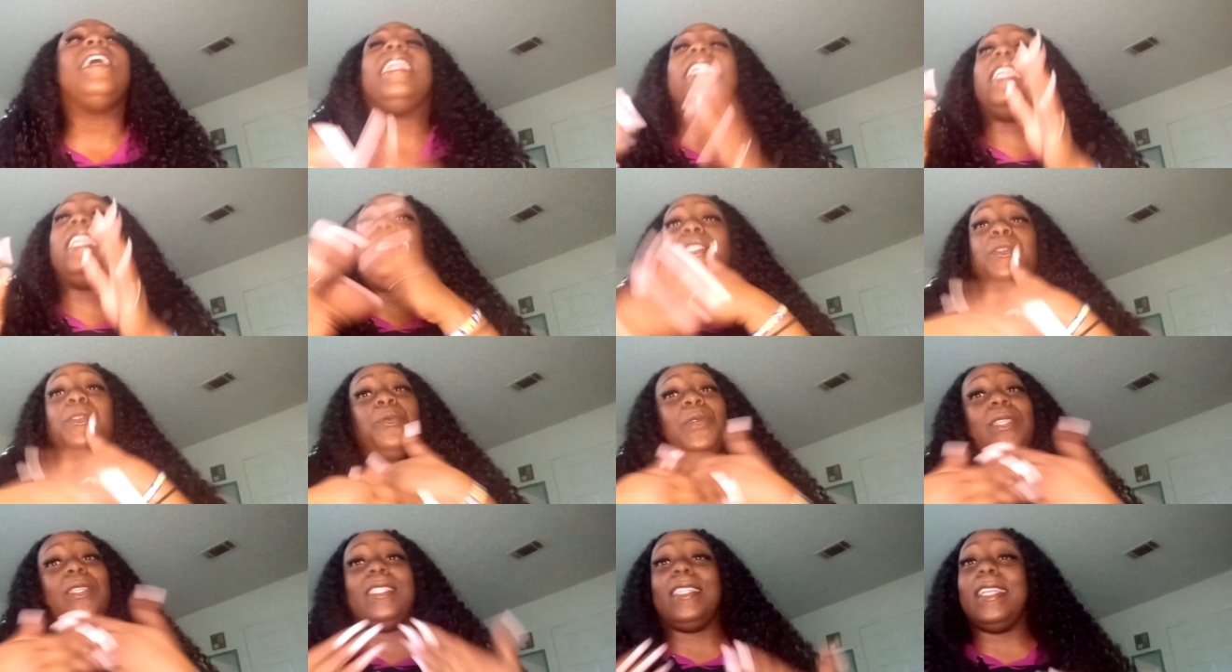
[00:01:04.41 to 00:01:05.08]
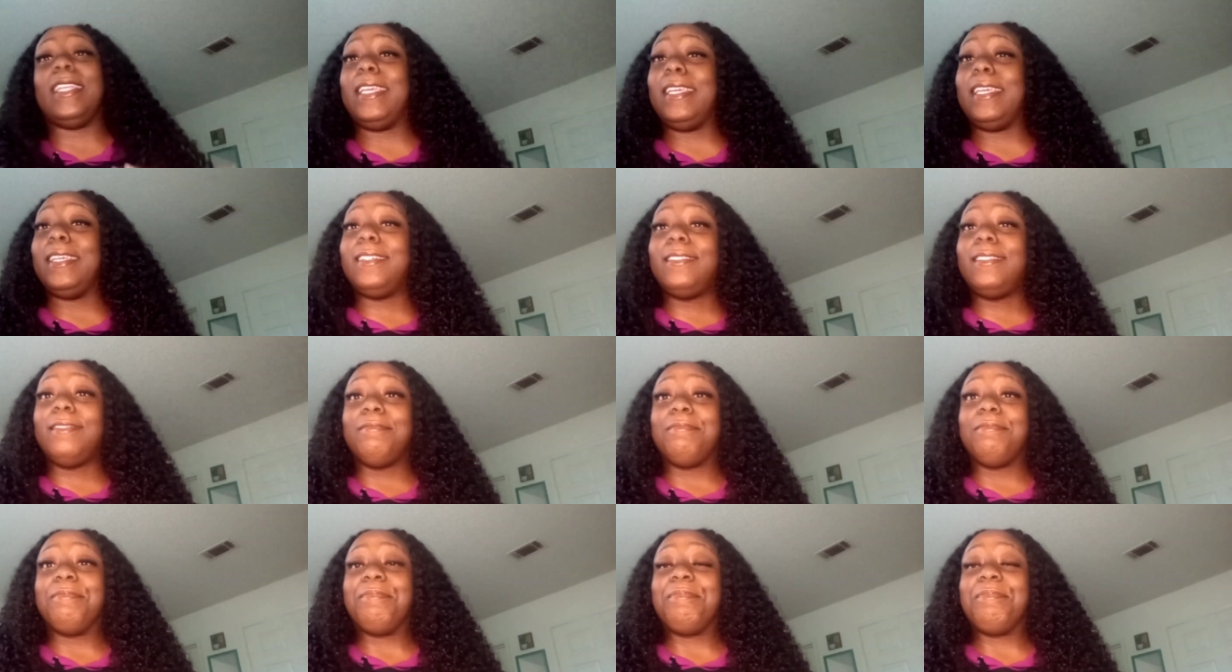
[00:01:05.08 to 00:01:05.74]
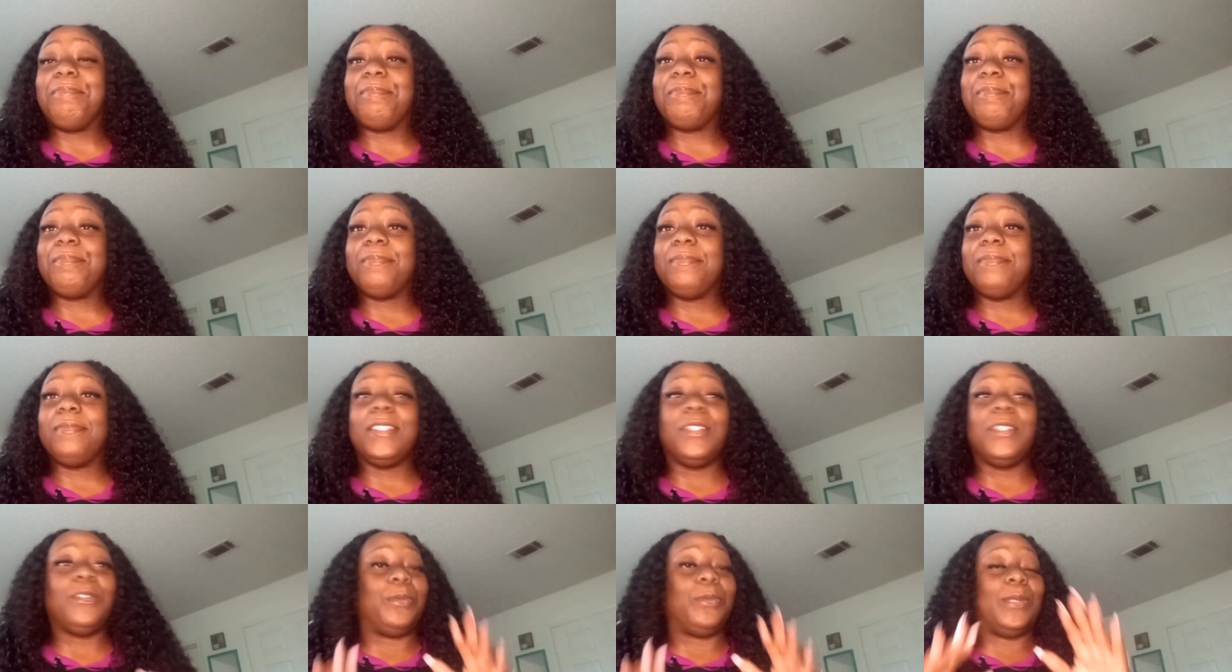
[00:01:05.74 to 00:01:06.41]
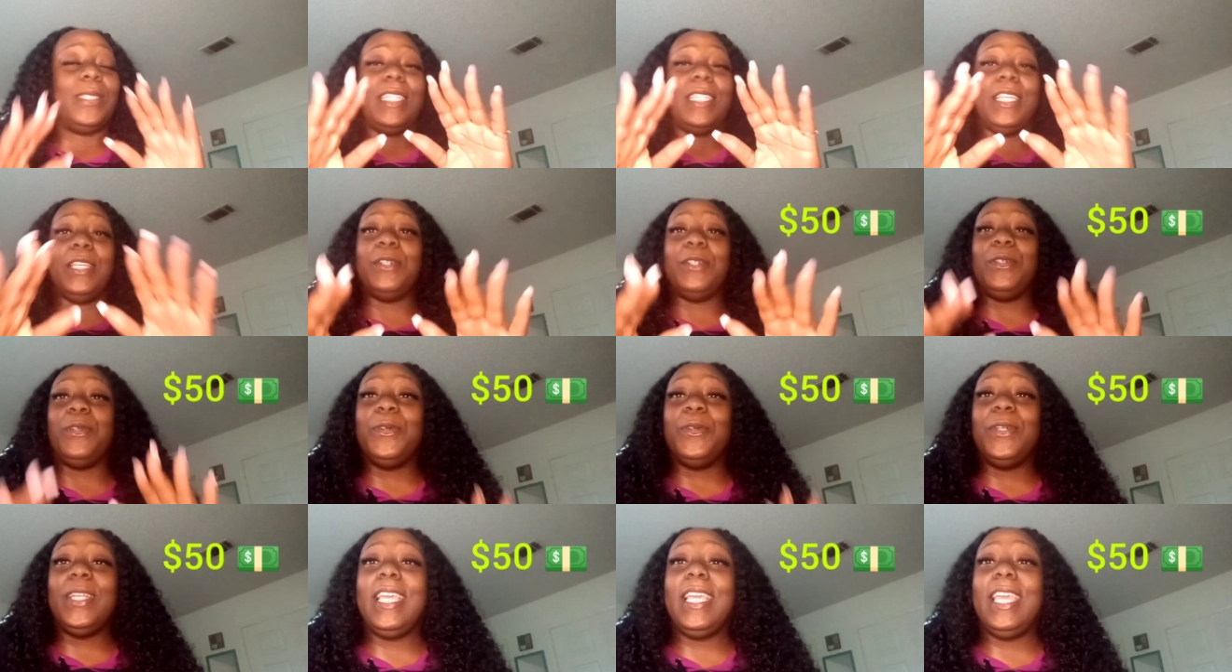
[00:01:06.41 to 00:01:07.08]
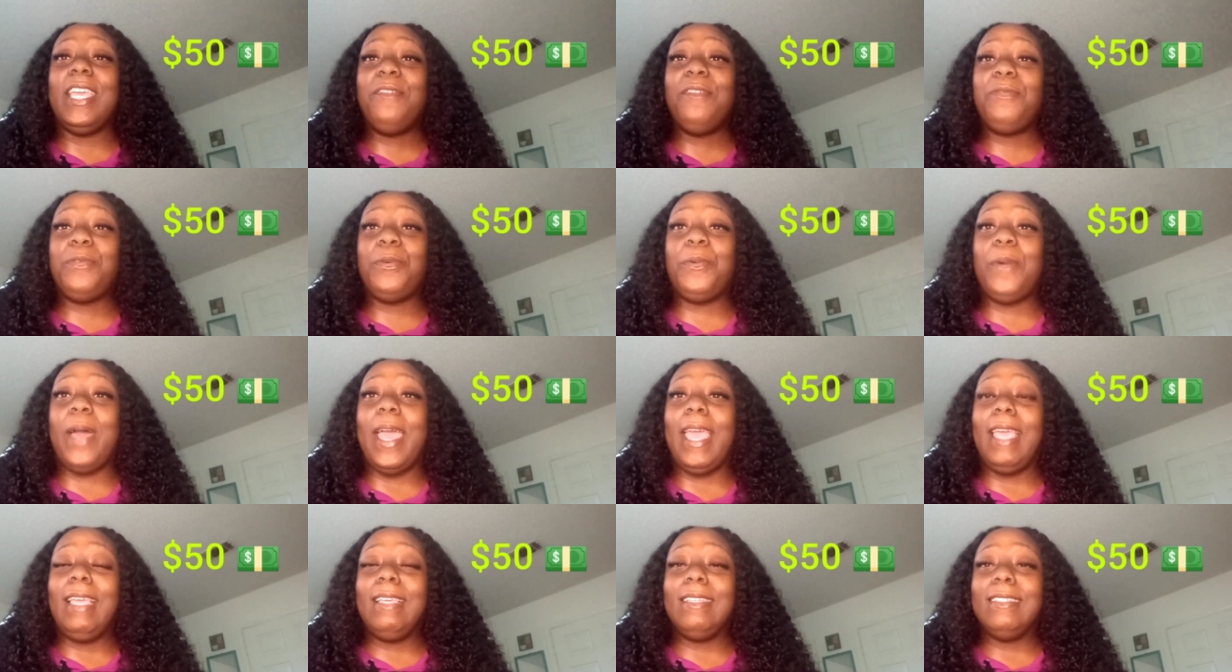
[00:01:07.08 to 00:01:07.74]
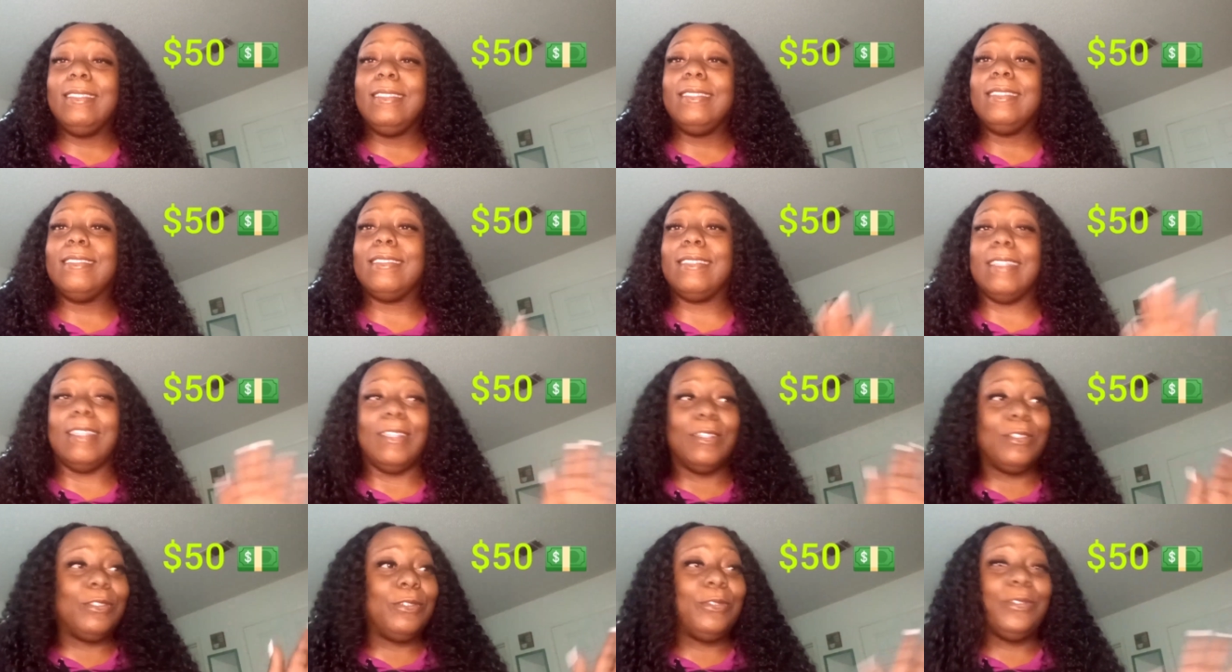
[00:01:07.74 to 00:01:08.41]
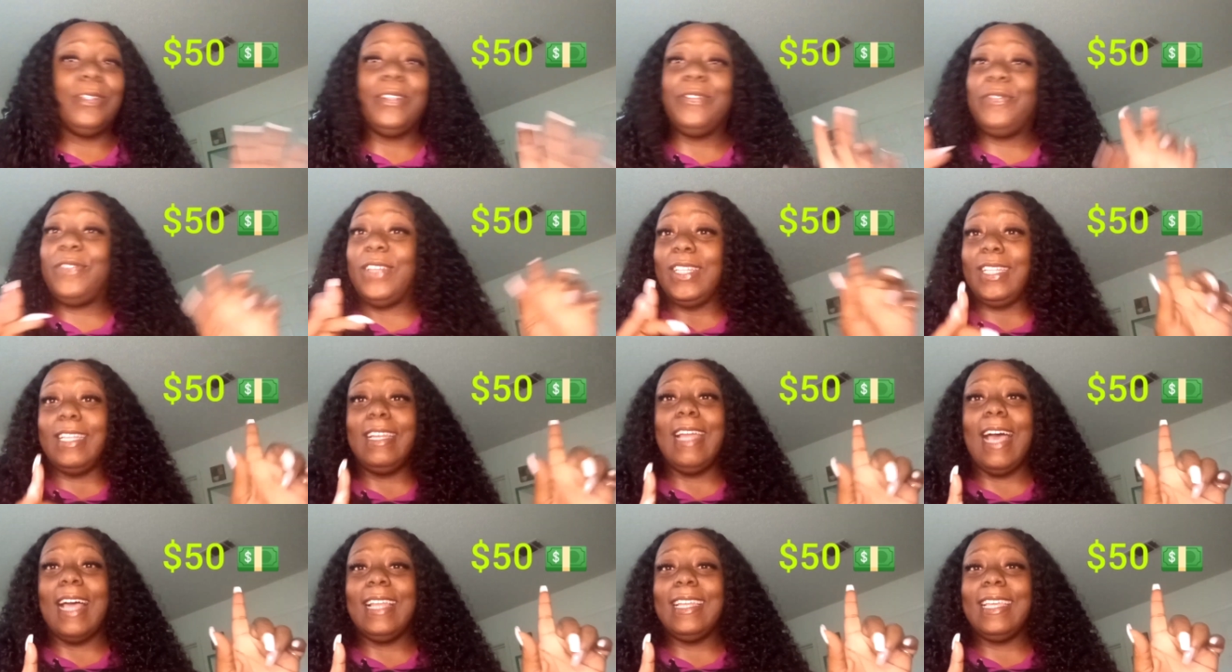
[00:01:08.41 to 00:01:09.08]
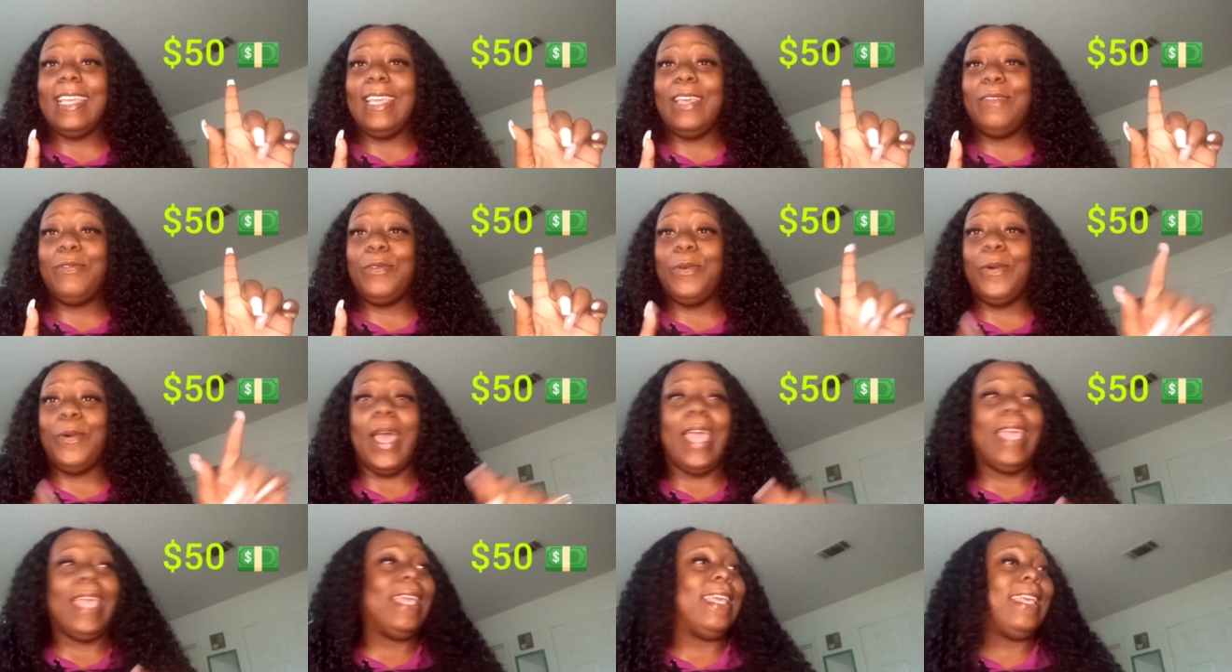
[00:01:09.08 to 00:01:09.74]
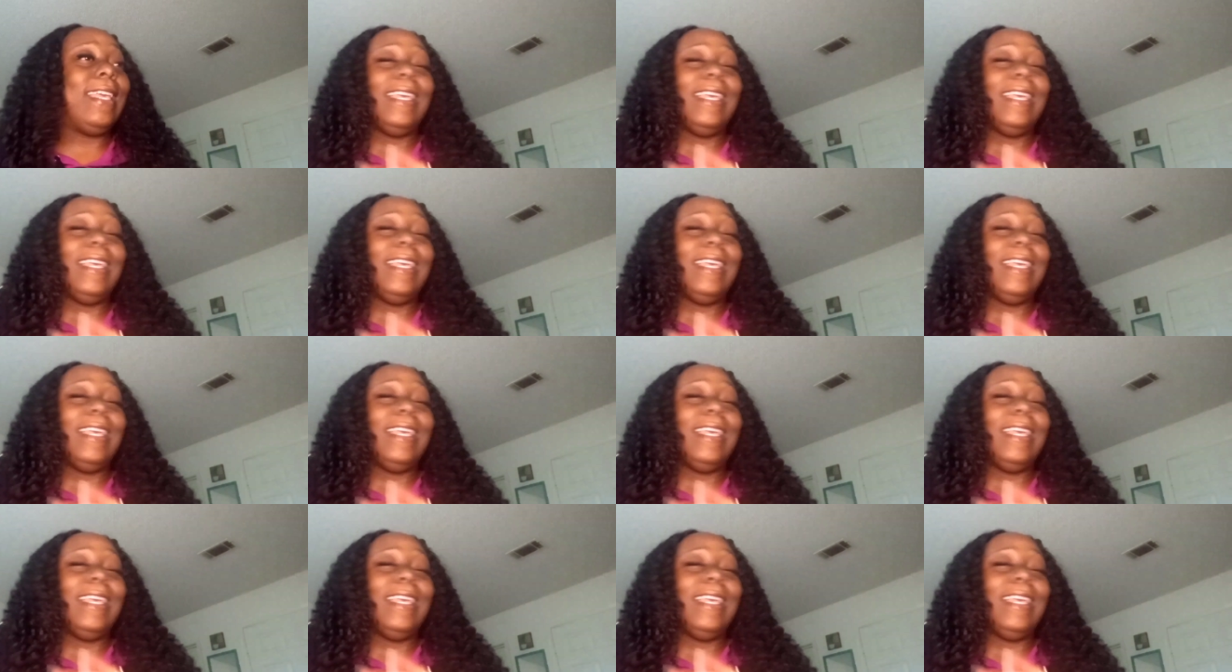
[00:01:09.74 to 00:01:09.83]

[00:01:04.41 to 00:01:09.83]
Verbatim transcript: Listen, we still doing the giveaway. Still doing the $50 giveaway.